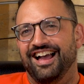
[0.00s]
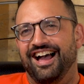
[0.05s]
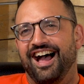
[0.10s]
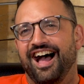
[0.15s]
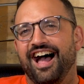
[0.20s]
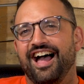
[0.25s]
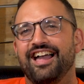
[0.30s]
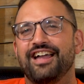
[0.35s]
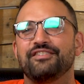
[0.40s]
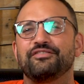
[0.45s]

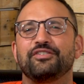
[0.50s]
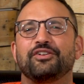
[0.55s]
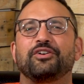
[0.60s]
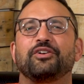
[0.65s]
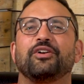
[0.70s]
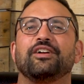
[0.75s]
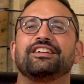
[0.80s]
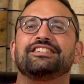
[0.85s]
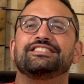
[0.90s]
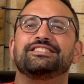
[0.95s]
I have a
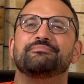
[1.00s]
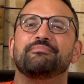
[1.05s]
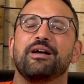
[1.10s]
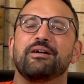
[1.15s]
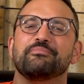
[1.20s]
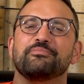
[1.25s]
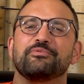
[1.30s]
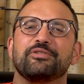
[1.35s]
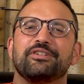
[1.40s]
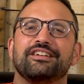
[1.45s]
crazy
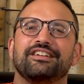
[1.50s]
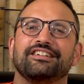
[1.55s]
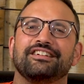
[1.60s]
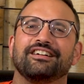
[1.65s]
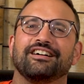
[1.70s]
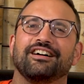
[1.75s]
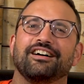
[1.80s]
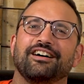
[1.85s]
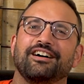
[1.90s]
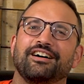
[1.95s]
memory
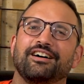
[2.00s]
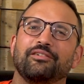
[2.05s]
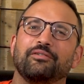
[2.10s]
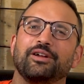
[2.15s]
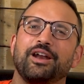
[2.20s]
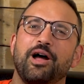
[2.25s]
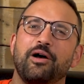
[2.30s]
when